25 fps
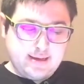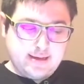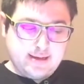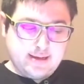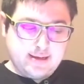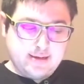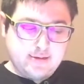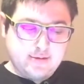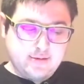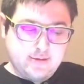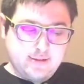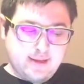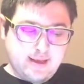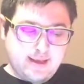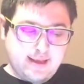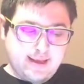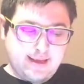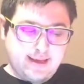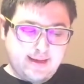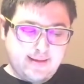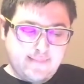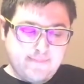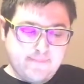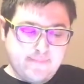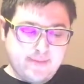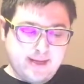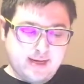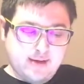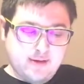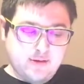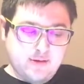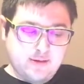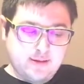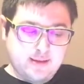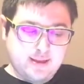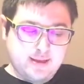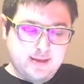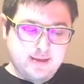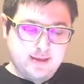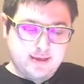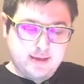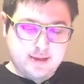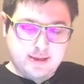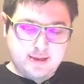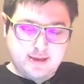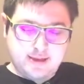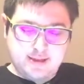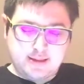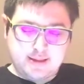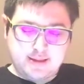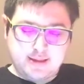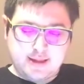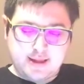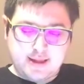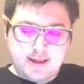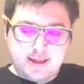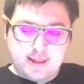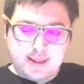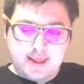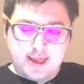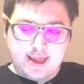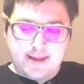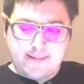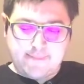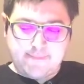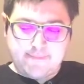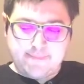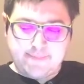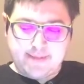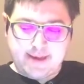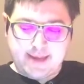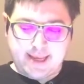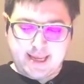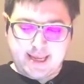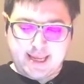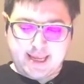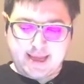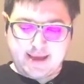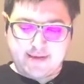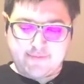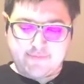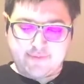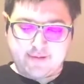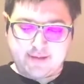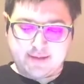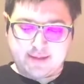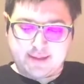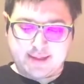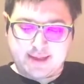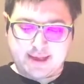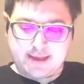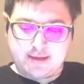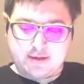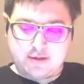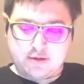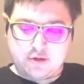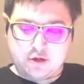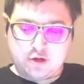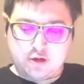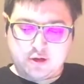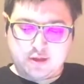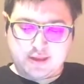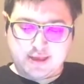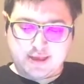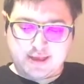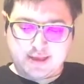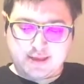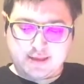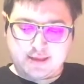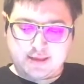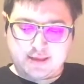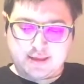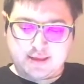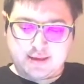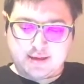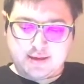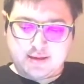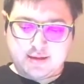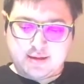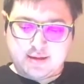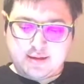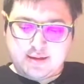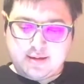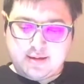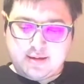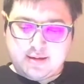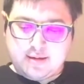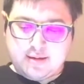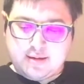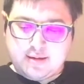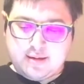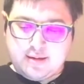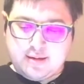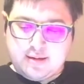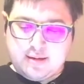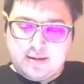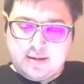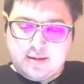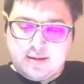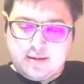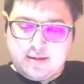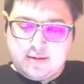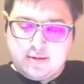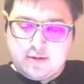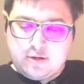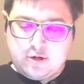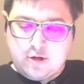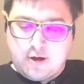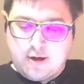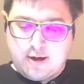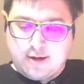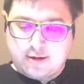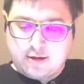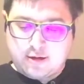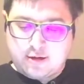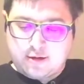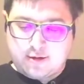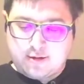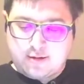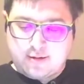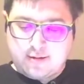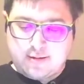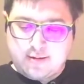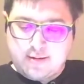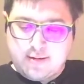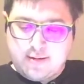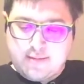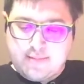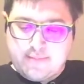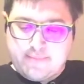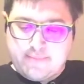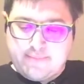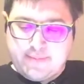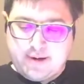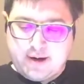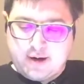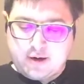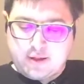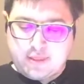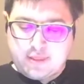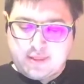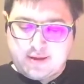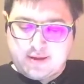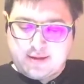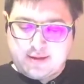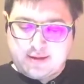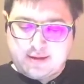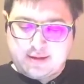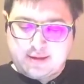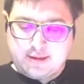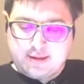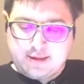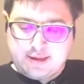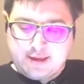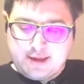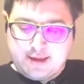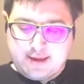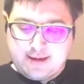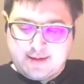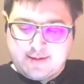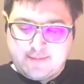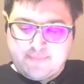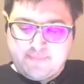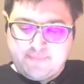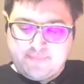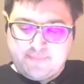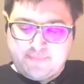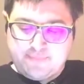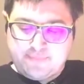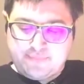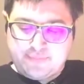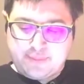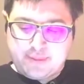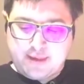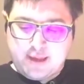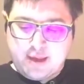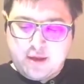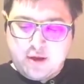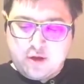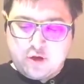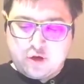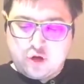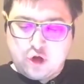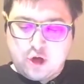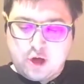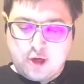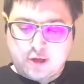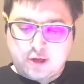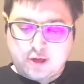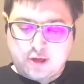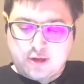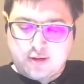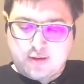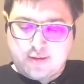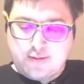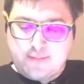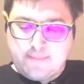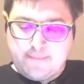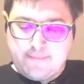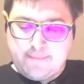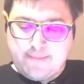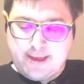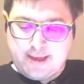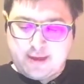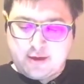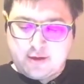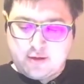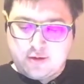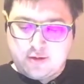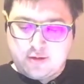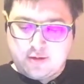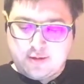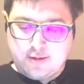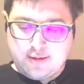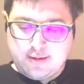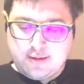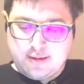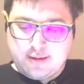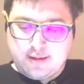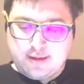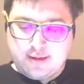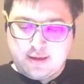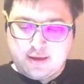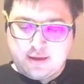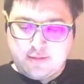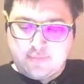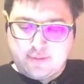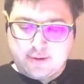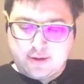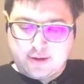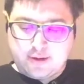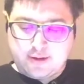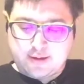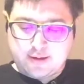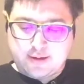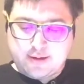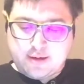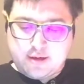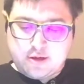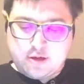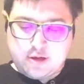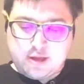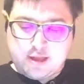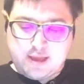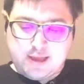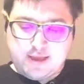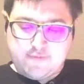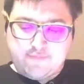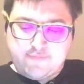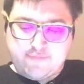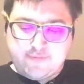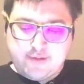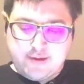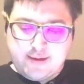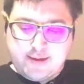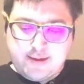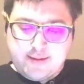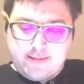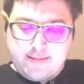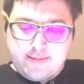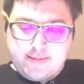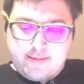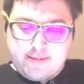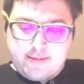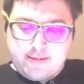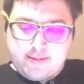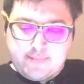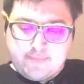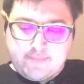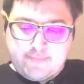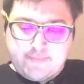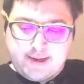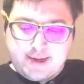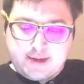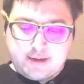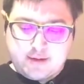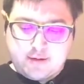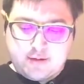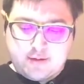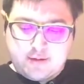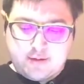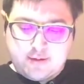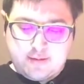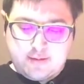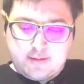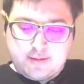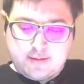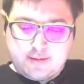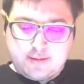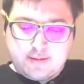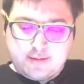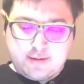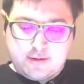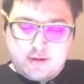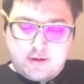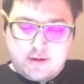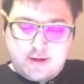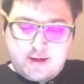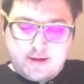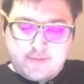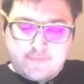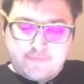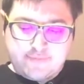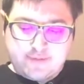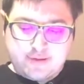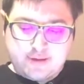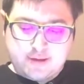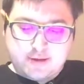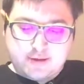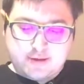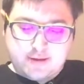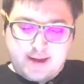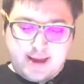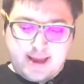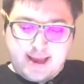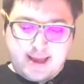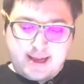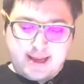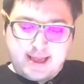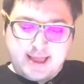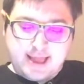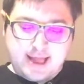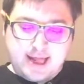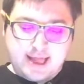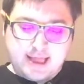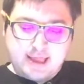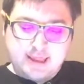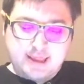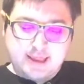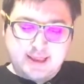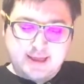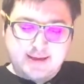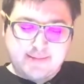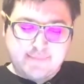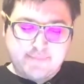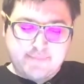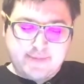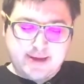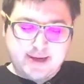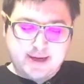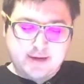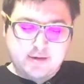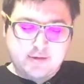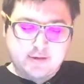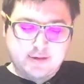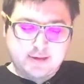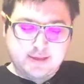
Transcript: underlying medical conditions that may have led to this, Dr. Martha said. Dr. Michael Gilbert, Chief Medical Officer at Catholic Medical